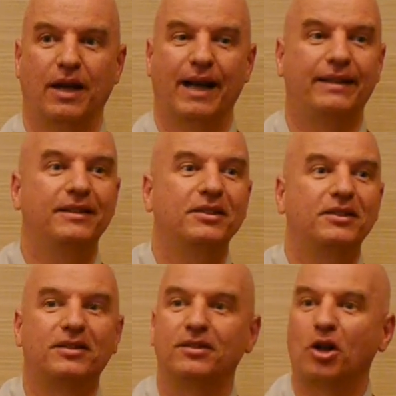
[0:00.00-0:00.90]
I
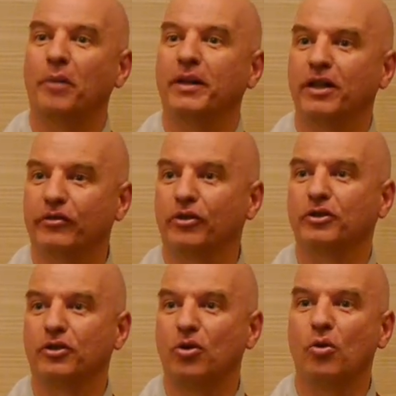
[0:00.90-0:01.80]
didn't come here for
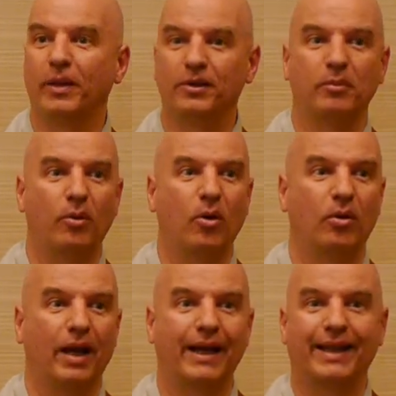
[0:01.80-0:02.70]
the robe and the
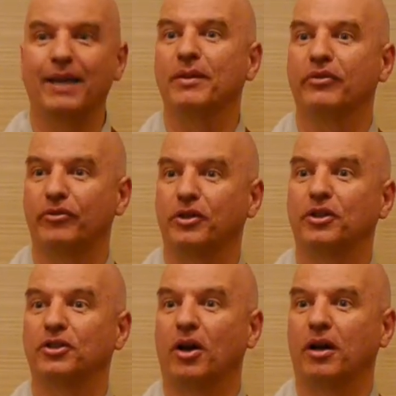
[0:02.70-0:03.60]
bow, I came here for
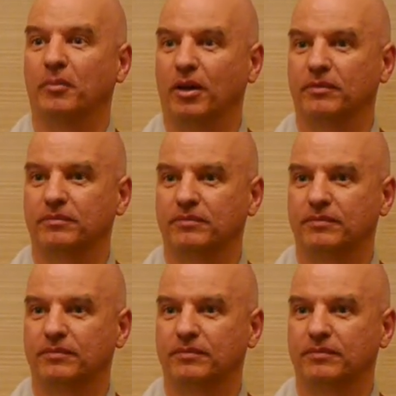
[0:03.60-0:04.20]
the Dharma.